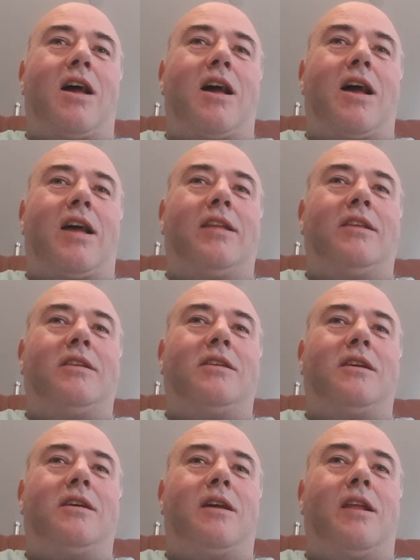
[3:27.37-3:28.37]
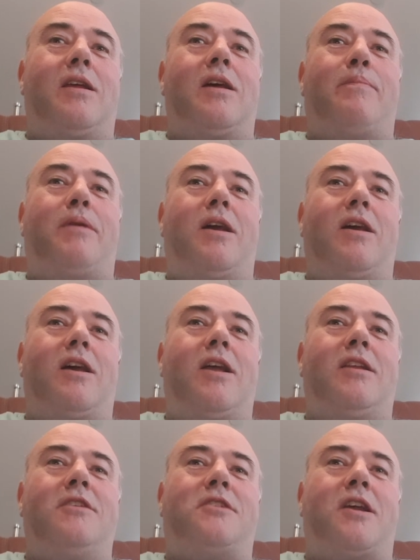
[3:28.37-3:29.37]
and
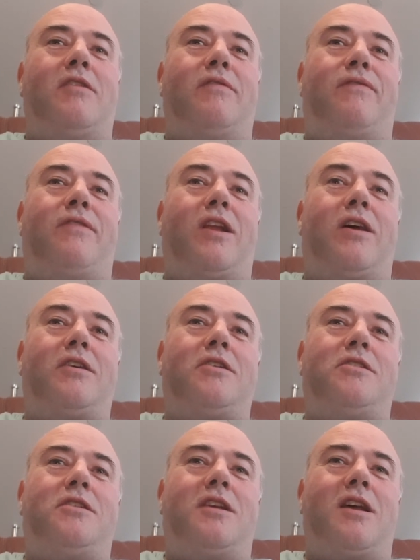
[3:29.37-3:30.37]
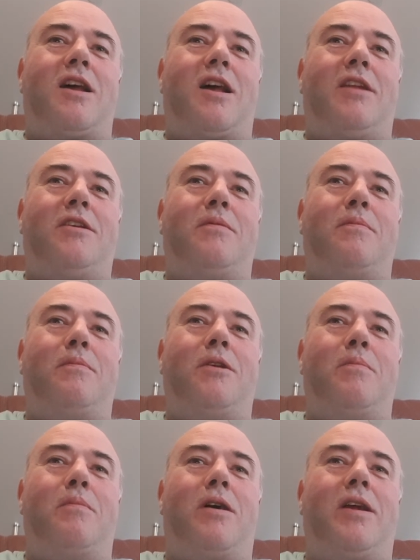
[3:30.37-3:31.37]
in a state of flux, and
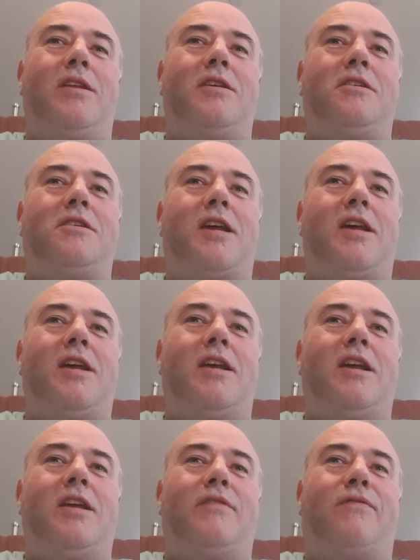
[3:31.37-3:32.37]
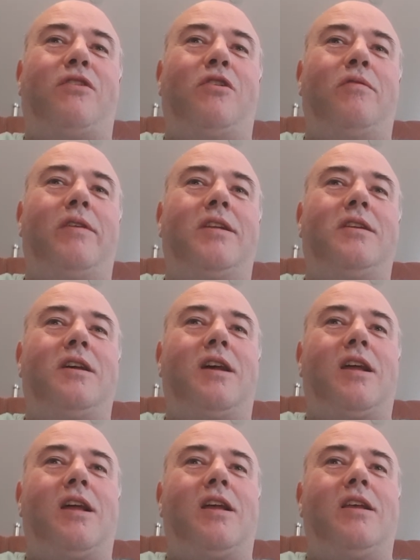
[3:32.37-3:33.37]
your mind, as I say, is fluid.
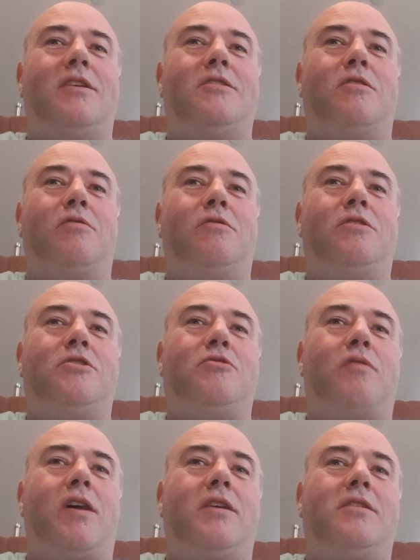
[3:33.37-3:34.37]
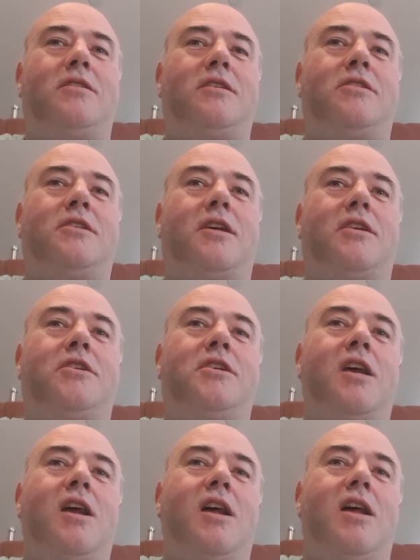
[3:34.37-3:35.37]
There's no stress as
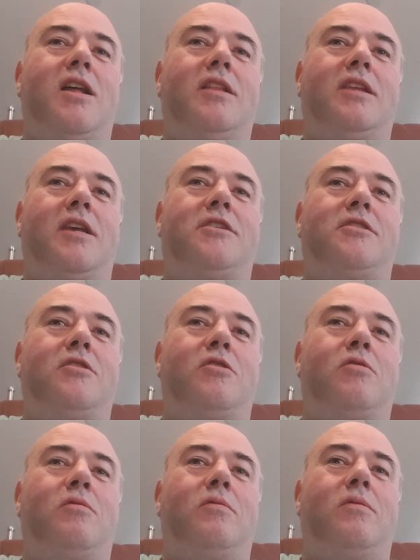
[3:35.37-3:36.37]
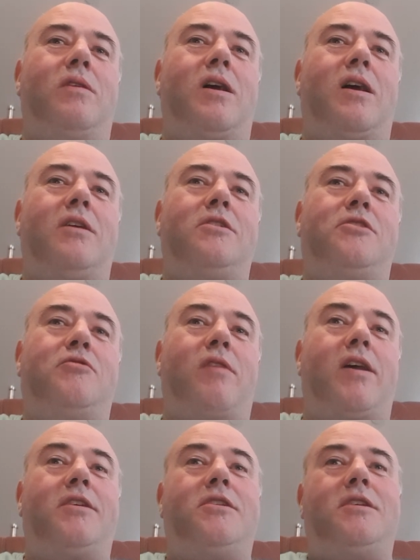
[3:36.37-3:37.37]
such. There's no
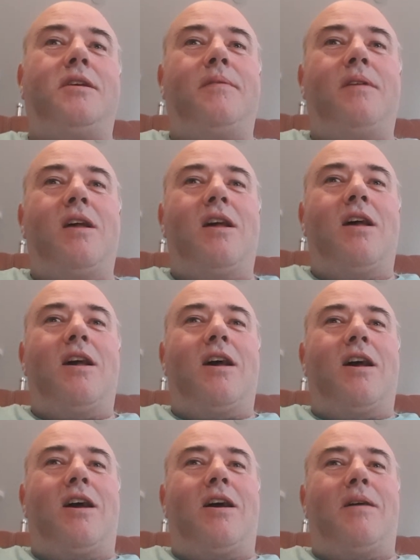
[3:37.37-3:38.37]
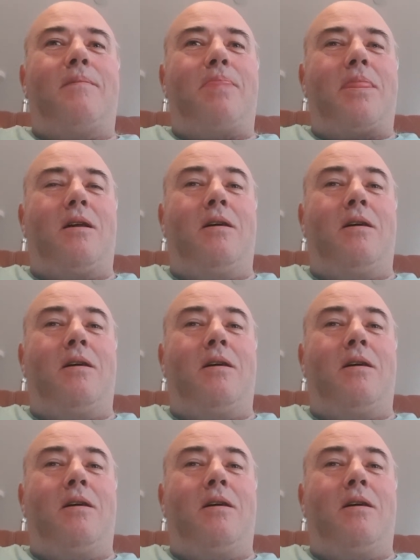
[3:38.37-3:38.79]
stress, and